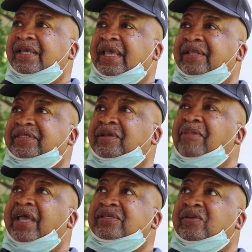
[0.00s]

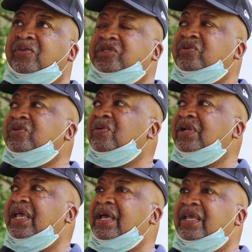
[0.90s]
somebody said, "What you
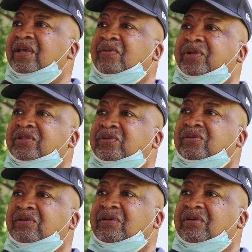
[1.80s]
doing down here? What you